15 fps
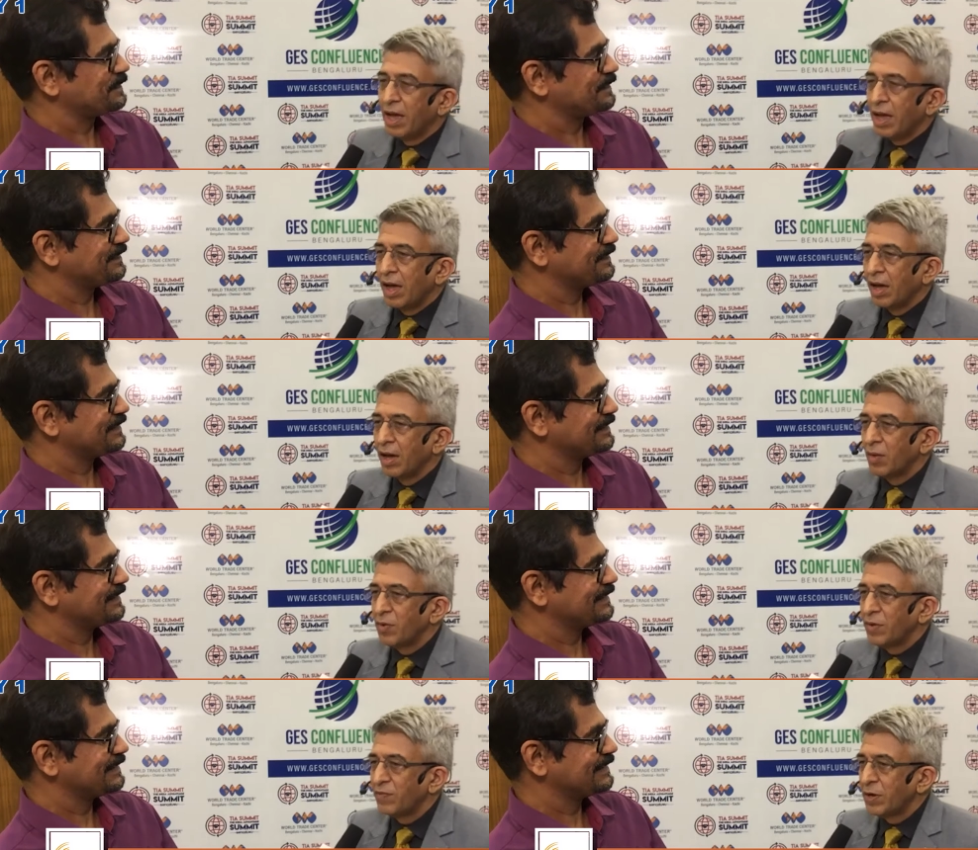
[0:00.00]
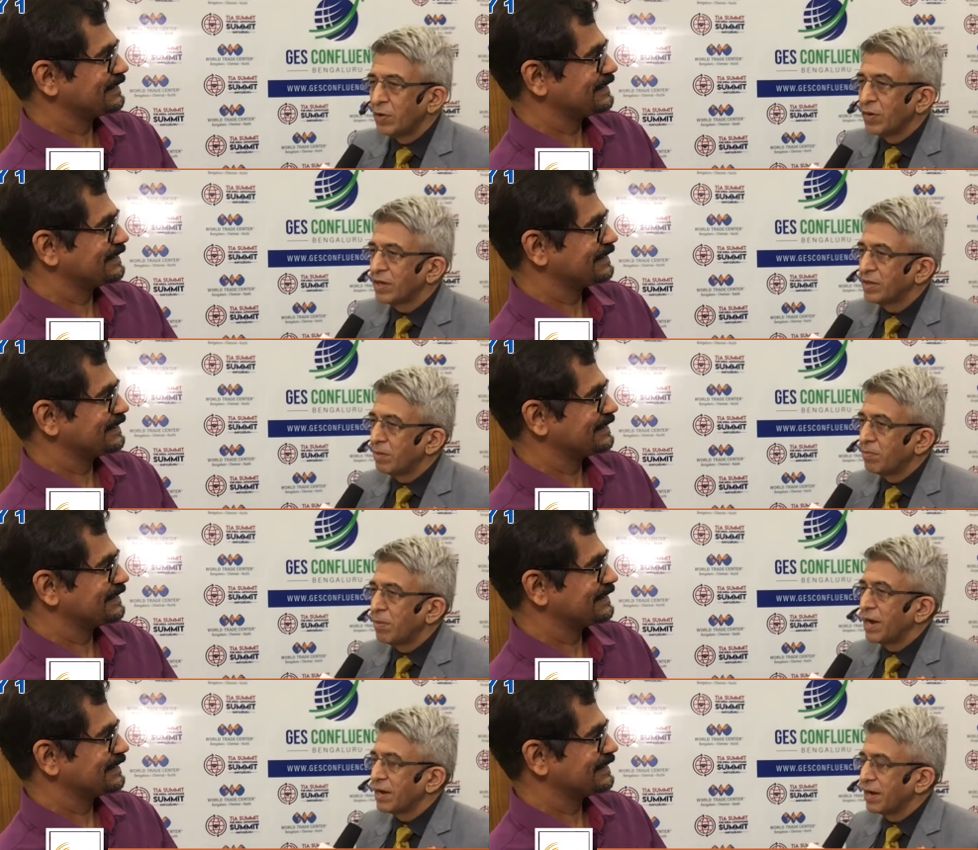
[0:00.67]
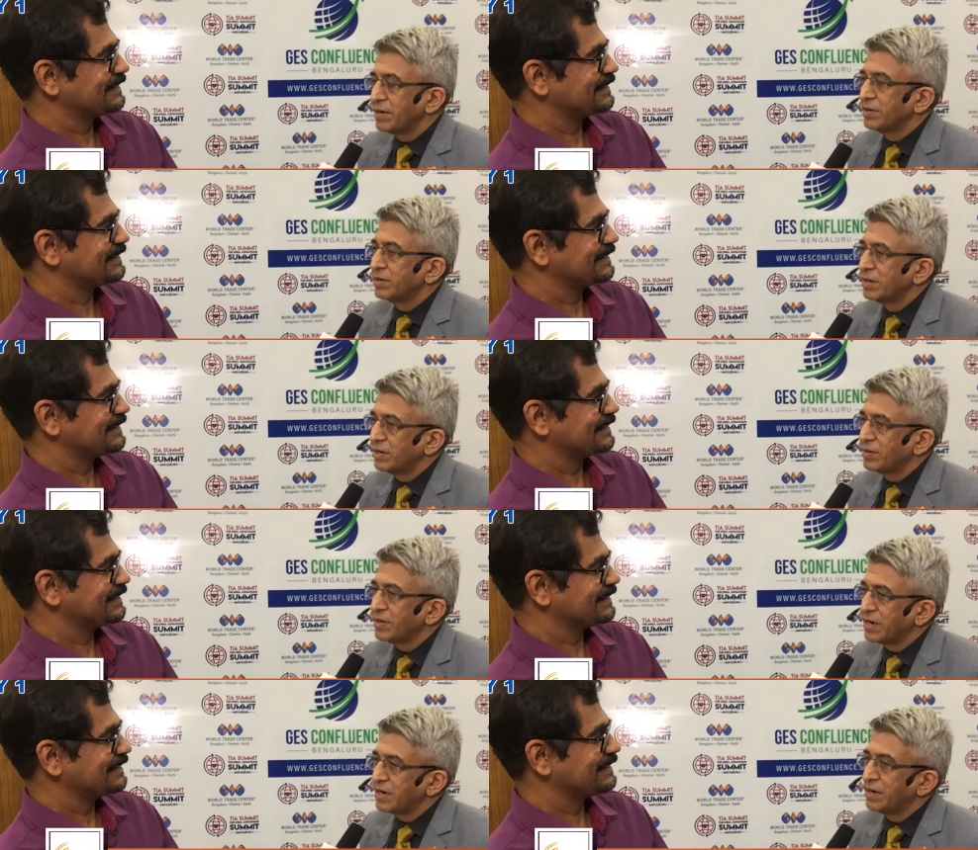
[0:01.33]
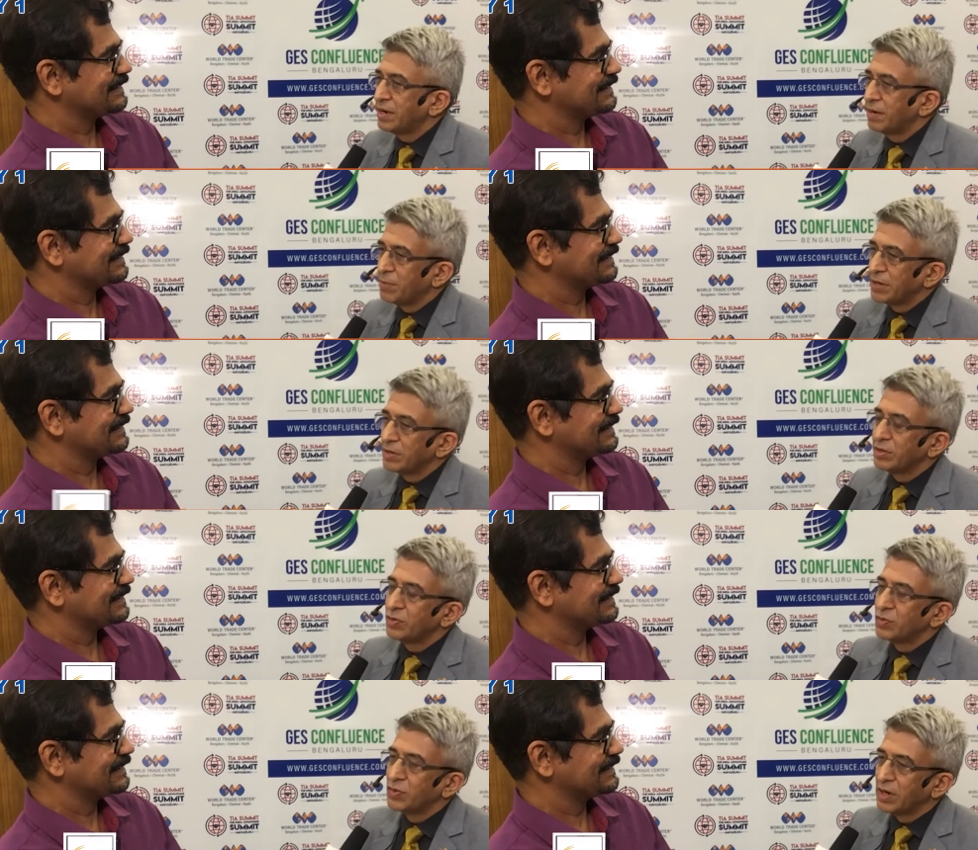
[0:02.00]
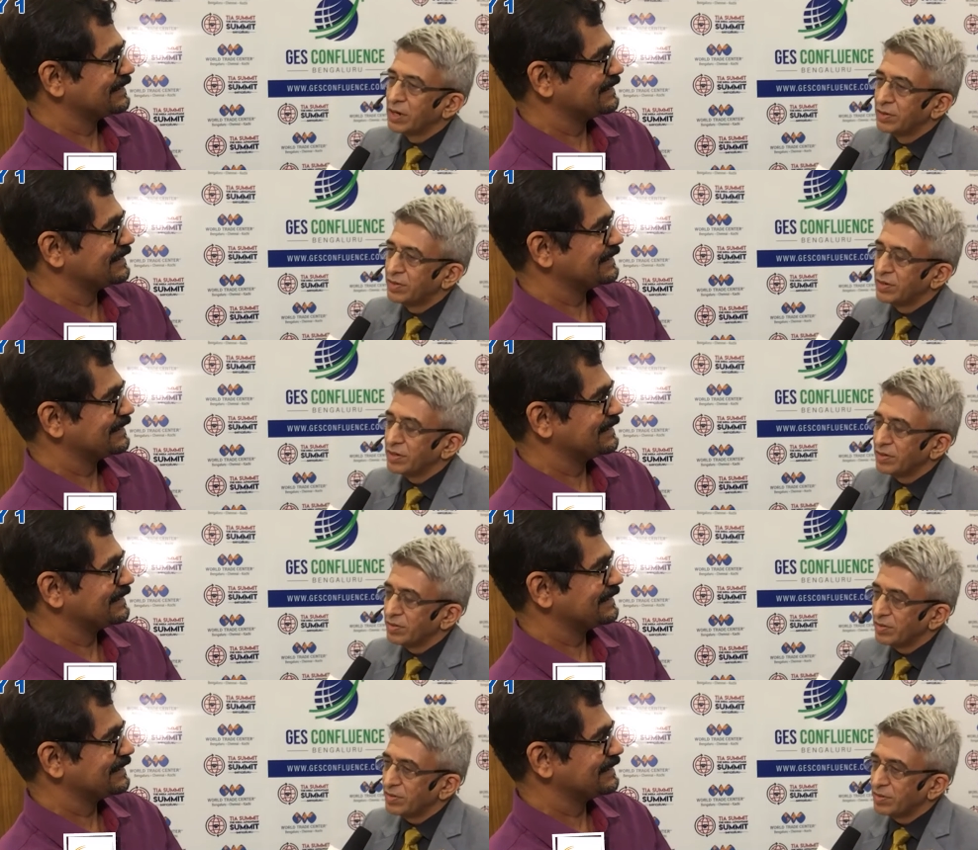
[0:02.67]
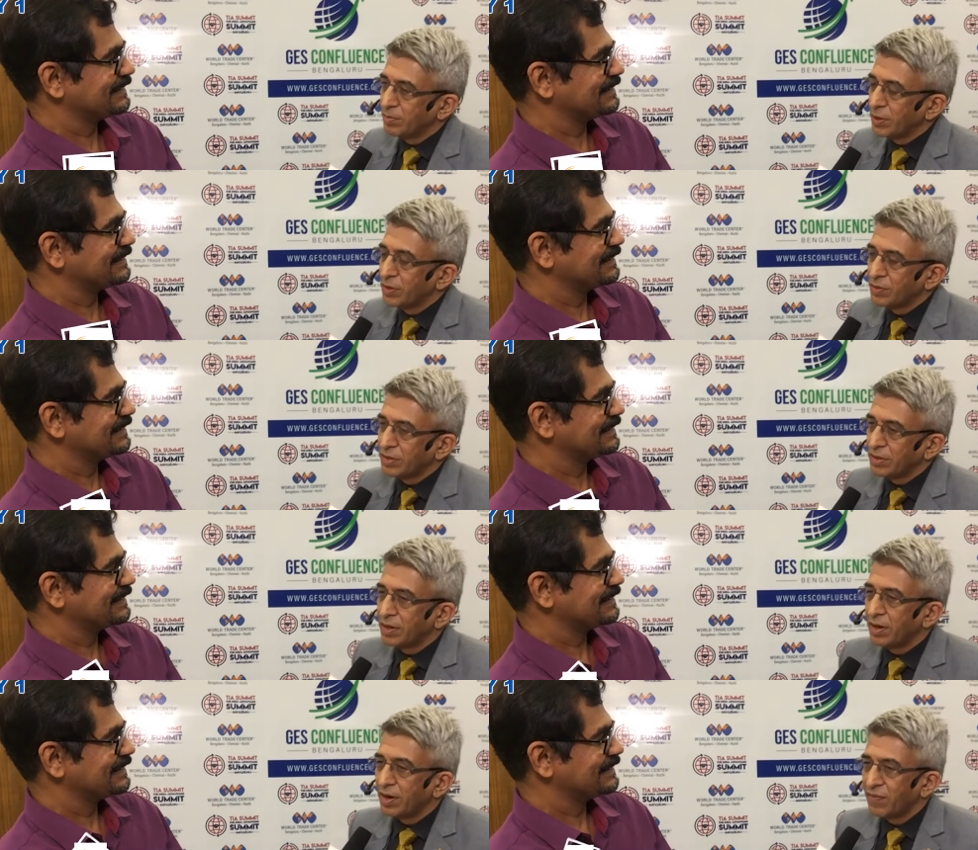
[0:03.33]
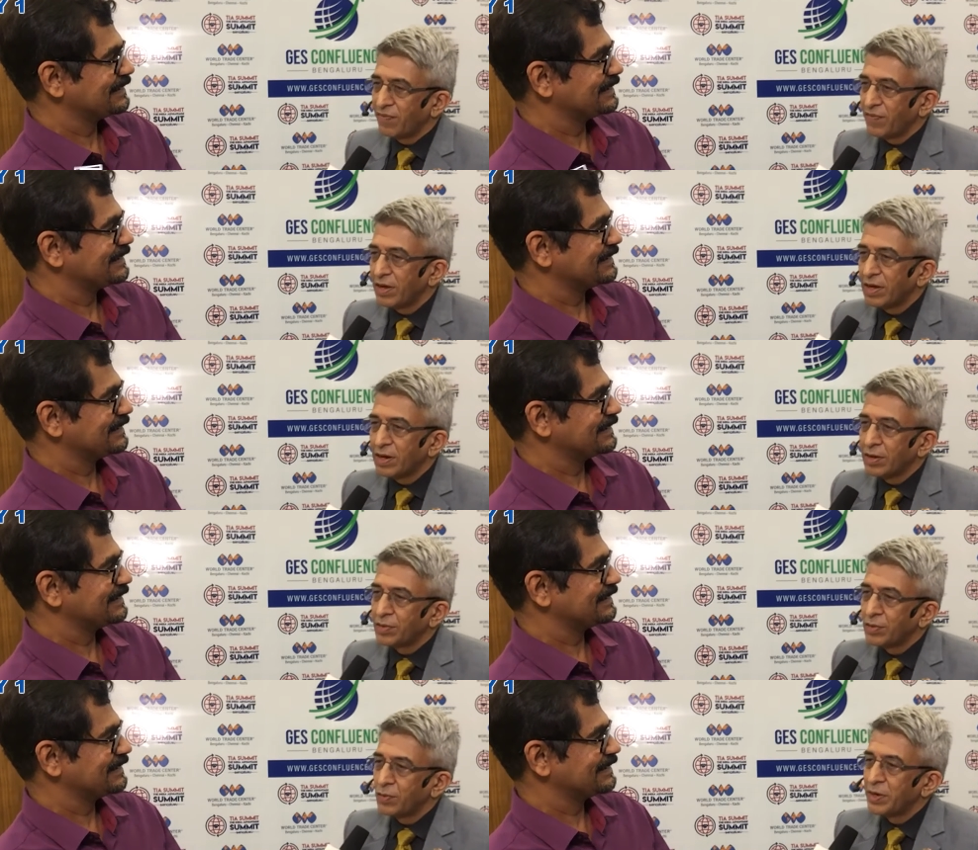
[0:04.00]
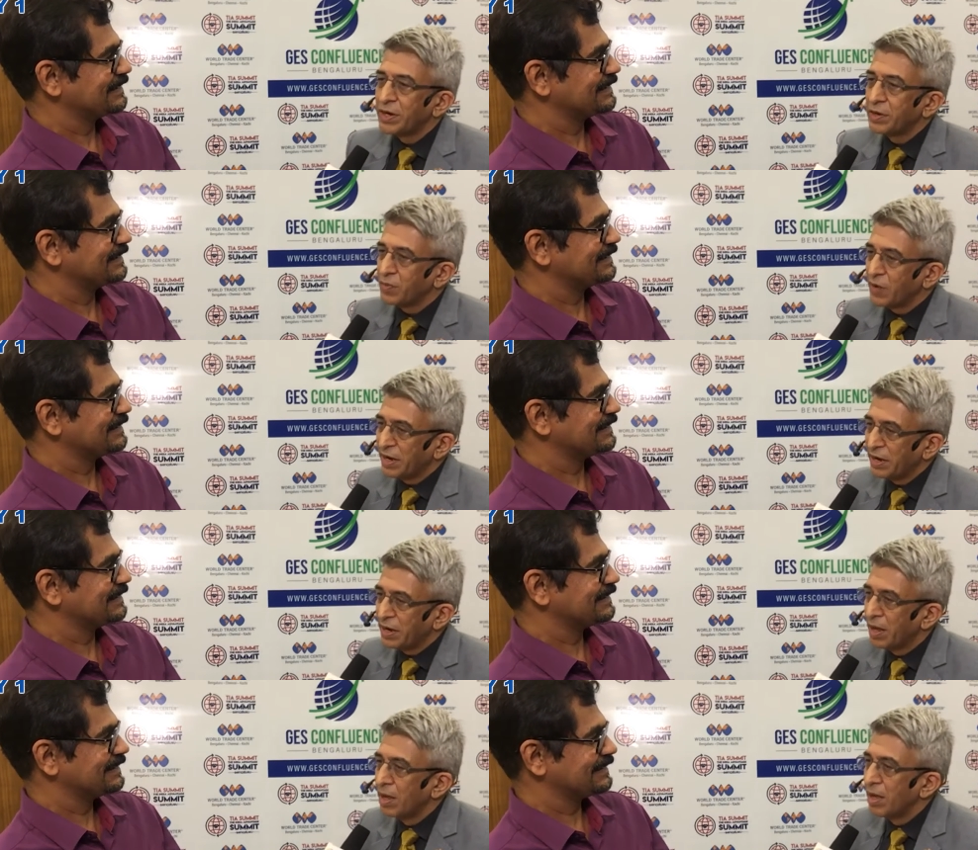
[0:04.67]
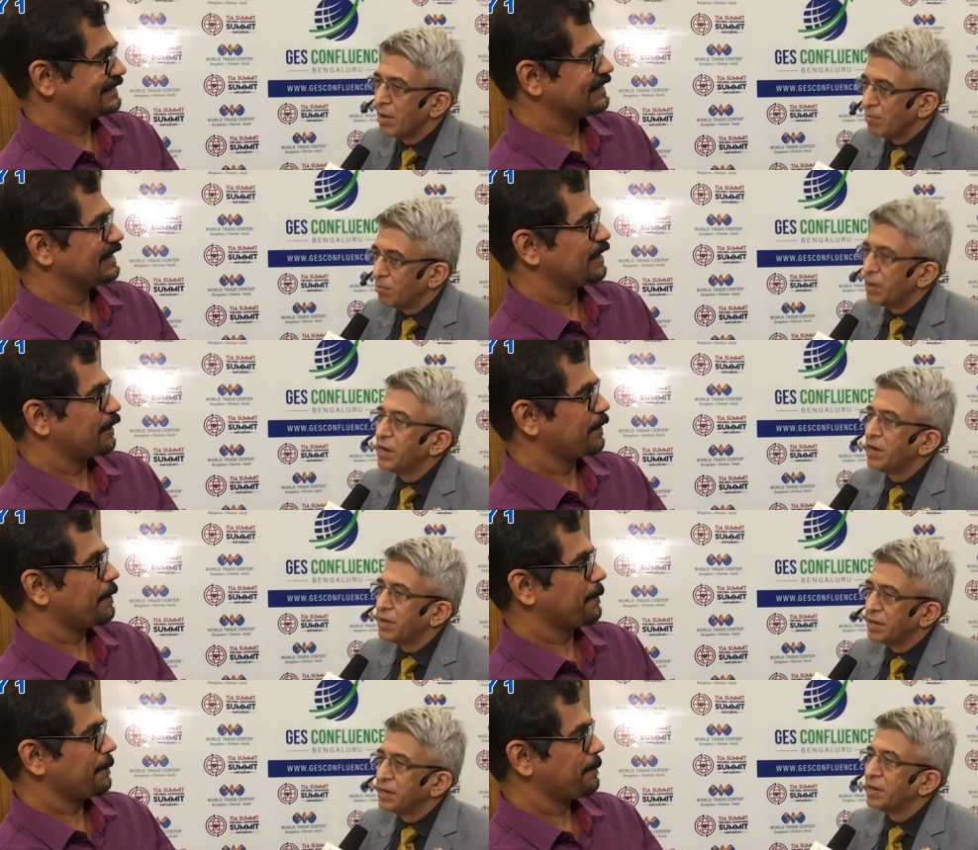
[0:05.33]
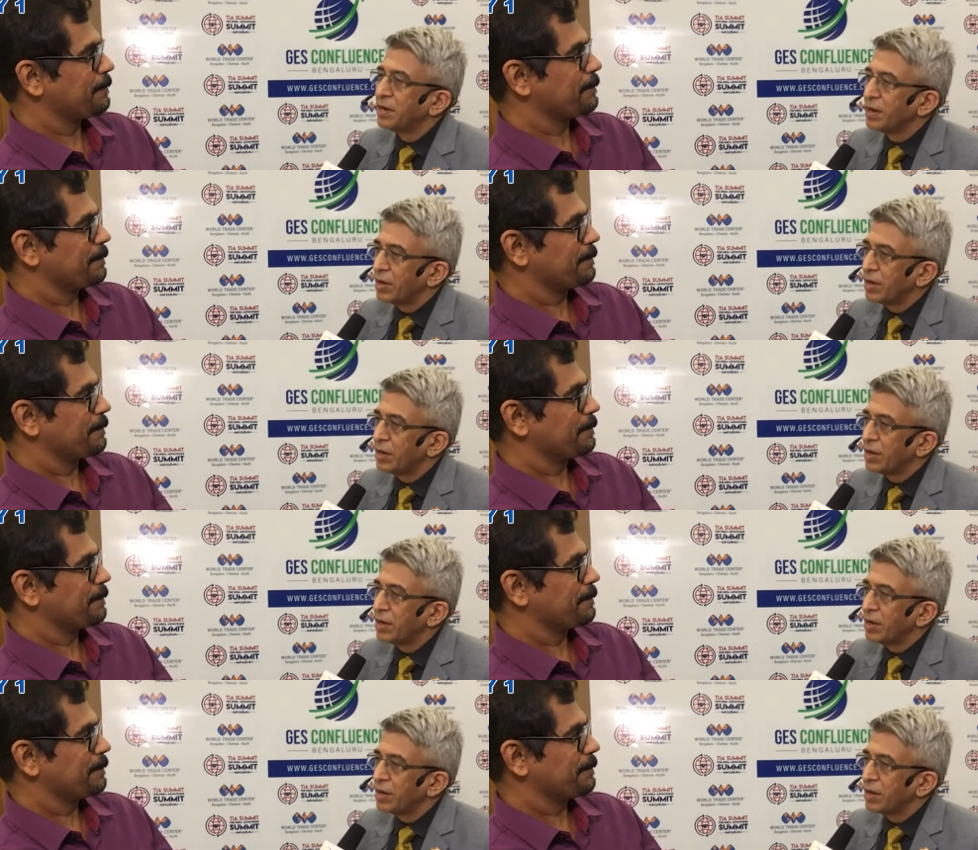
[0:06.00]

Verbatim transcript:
Speaker 1: When we look at the bilateral trade among the two countries, it's about roughly around 21 billion